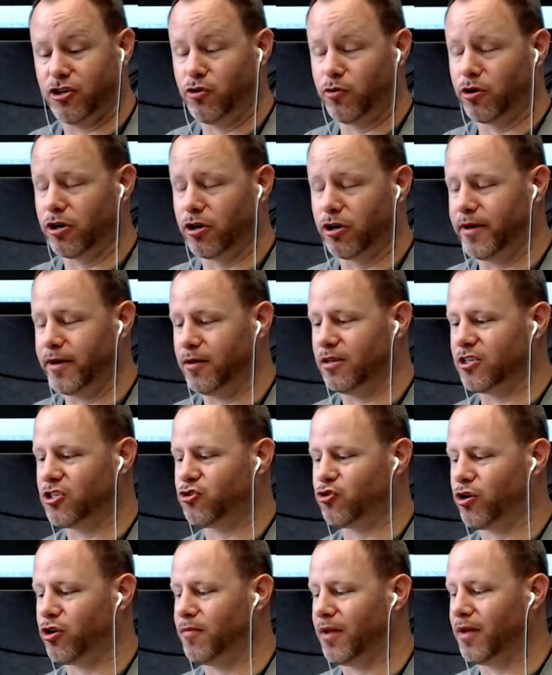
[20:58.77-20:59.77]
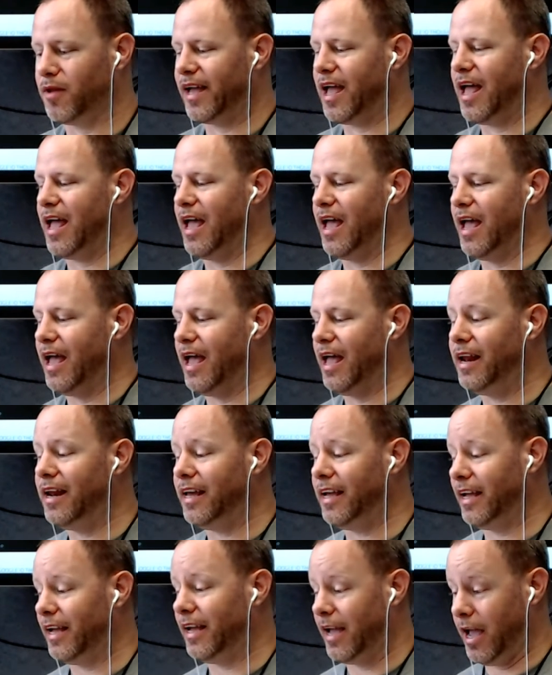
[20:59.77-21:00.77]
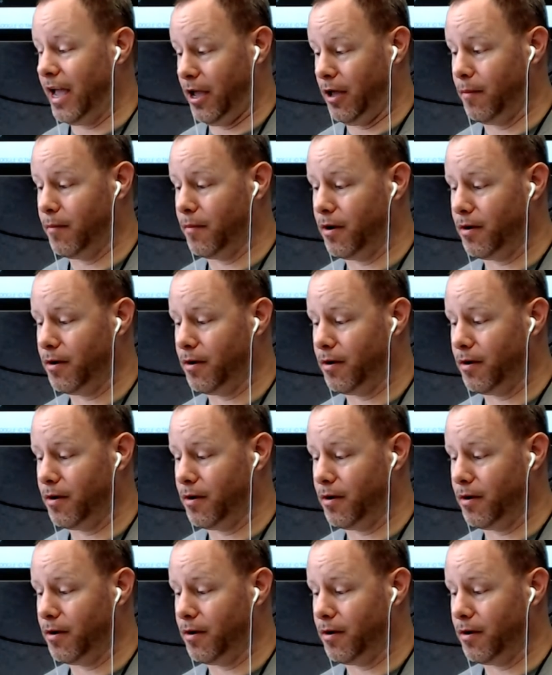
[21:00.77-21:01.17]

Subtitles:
you were going to be able to stream like any game.